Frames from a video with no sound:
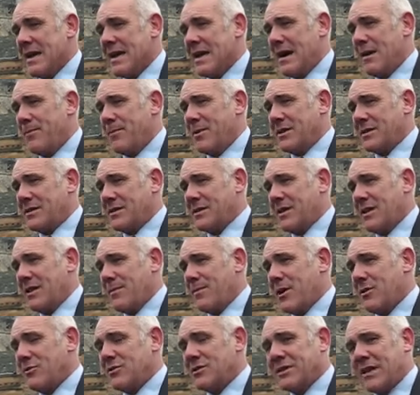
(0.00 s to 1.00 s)
Up until
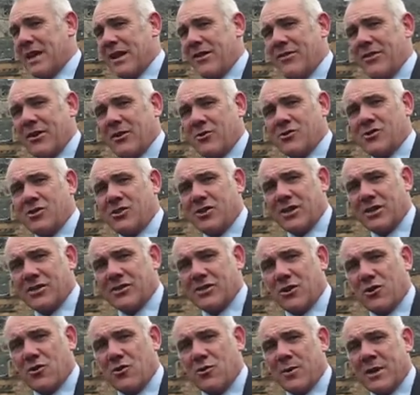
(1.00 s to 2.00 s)
about 10,000
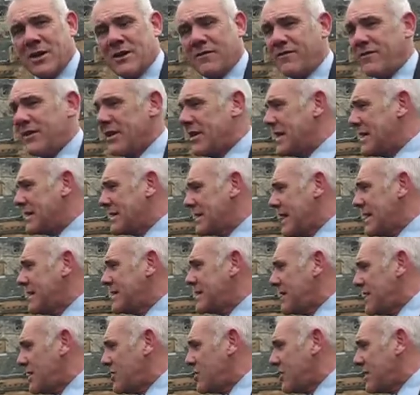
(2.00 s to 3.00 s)
years ago, we had various
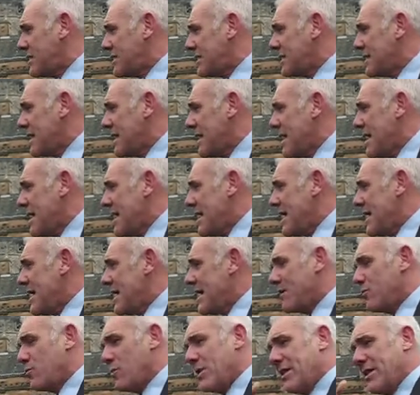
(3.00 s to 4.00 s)
ice ages,
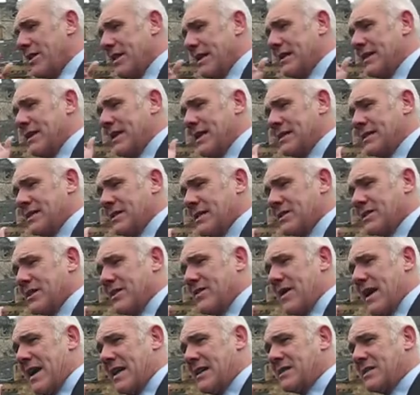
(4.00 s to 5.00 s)
and one of the glaciers
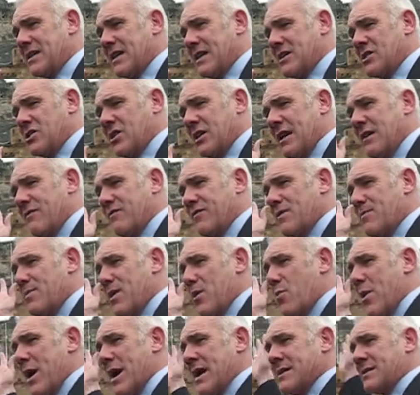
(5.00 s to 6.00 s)
in the ice age came from
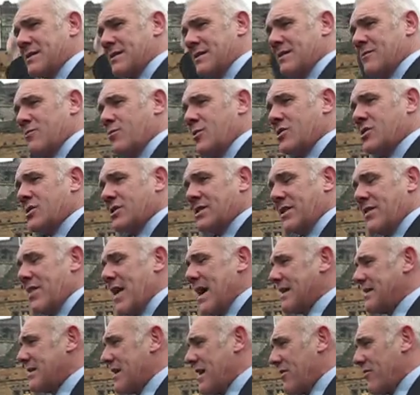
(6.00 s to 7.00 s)
the west, which is in
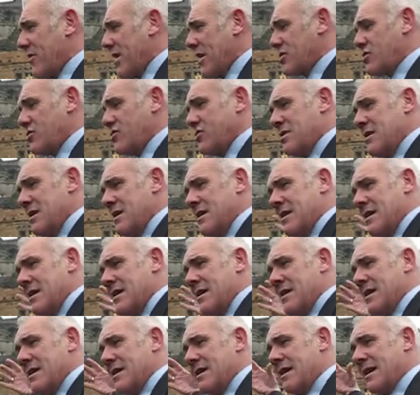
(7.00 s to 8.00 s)
that direction.
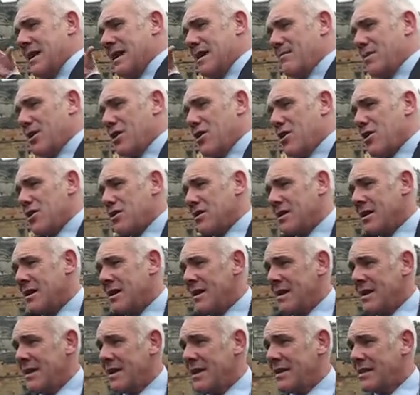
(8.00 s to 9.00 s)
It came along,
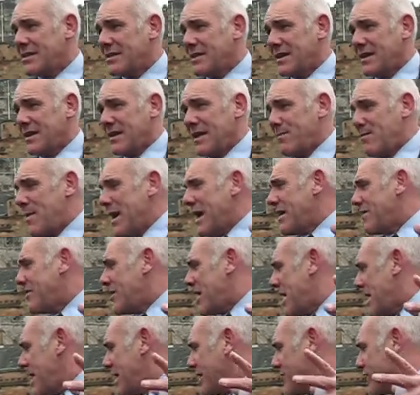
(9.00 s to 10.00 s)
it suddenly met
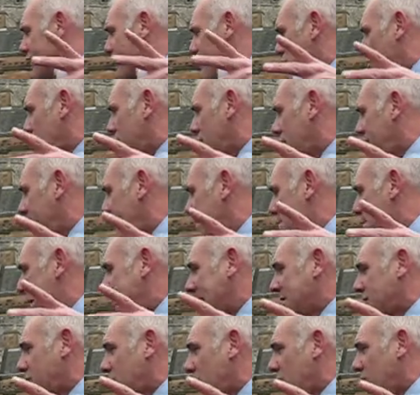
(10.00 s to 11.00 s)
the hard rock of the
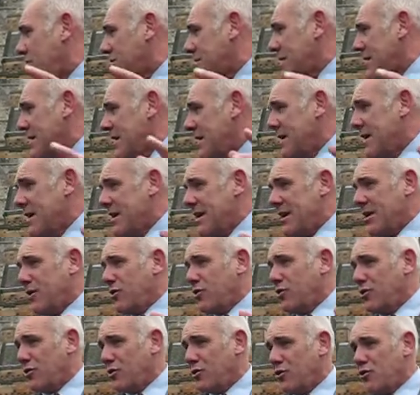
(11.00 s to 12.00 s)
basalt.
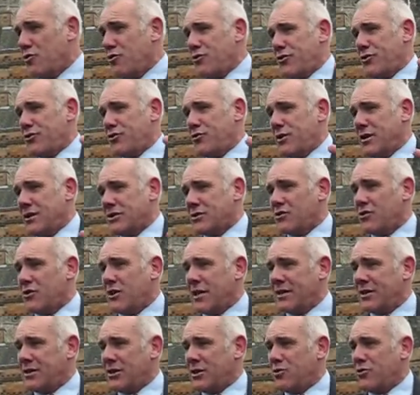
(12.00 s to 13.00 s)
It couldn't go through it, so it
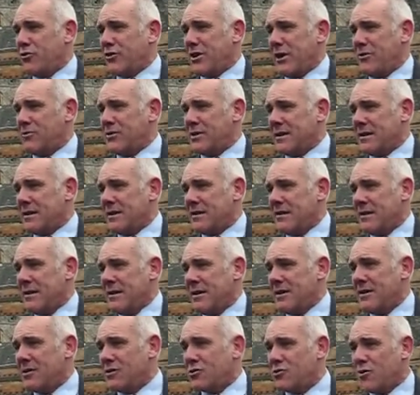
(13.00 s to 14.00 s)
had to go round it.
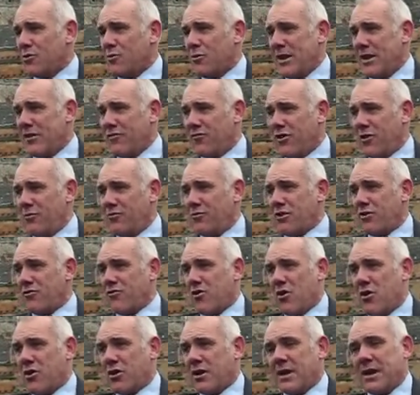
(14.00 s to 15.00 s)
So it went round the
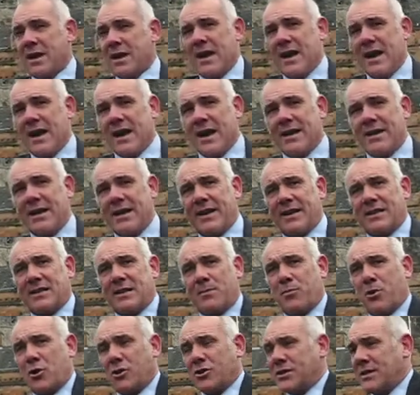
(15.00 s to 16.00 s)
rock, and then it
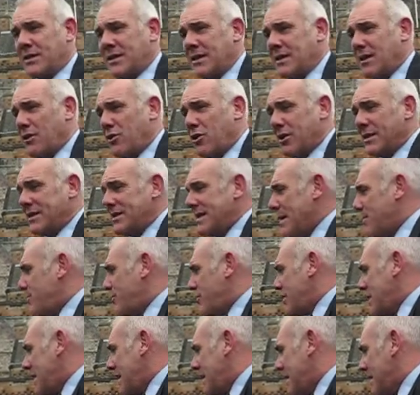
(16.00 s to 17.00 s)
deposited a lot of
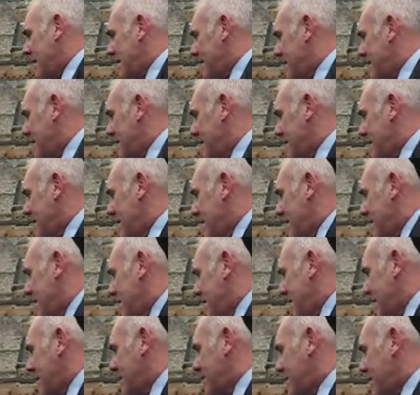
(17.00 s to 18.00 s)
debris at
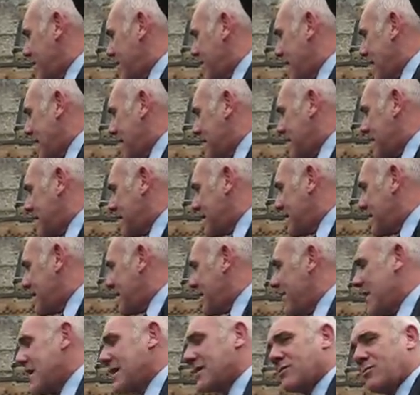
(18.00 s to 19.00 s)
the eastern end.
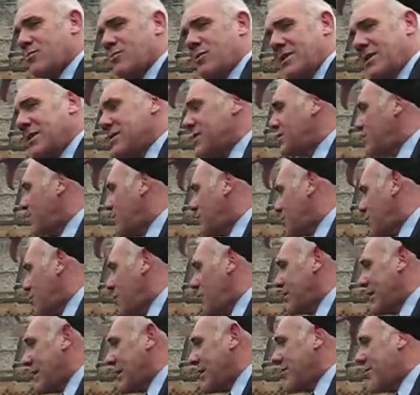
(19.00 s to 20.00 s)
And this is what's
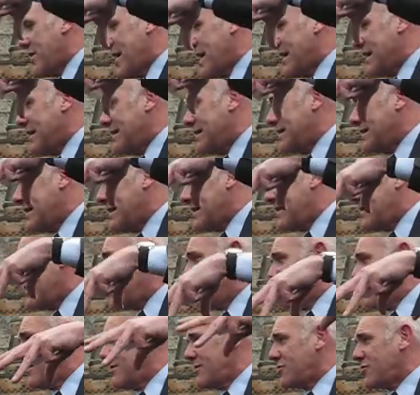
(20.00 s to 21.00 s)
called a crag and tail.
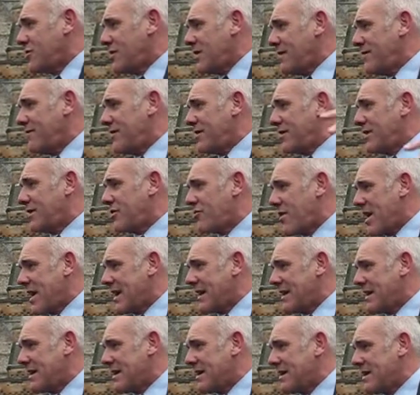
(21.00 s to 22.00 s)
So you have the
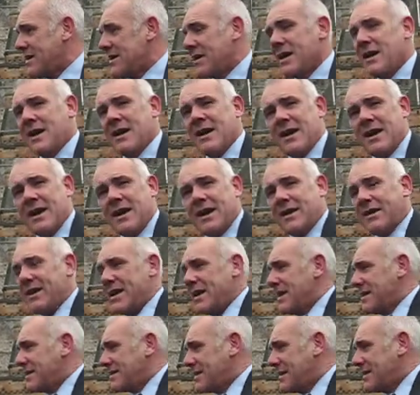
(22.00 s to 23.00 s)
crag here, and
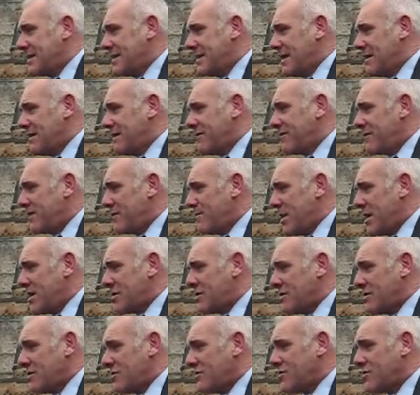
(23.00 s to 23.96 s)
then it's a tail formation.